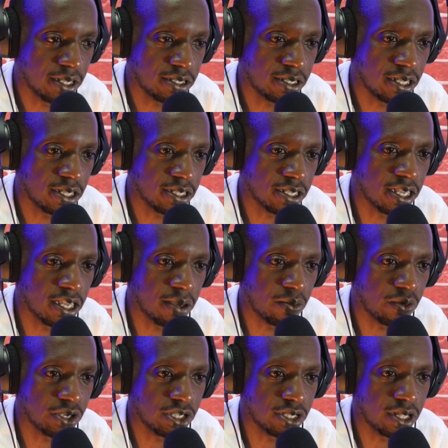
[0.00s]
Let's see this
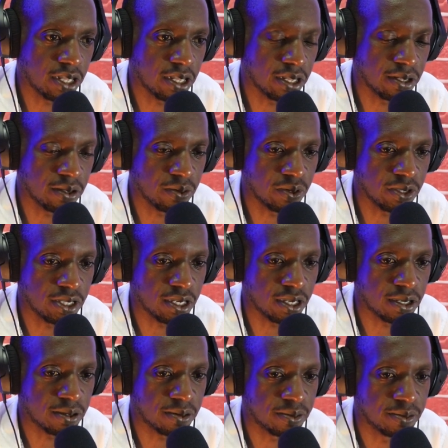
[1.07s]
game which they which
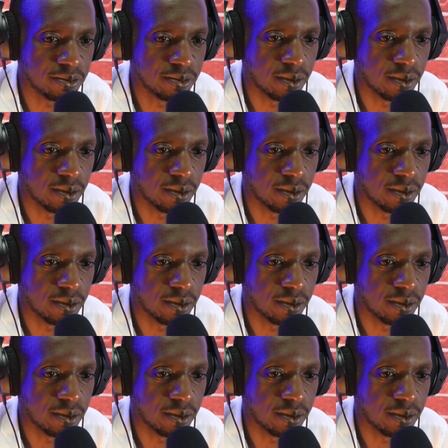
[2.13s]
uh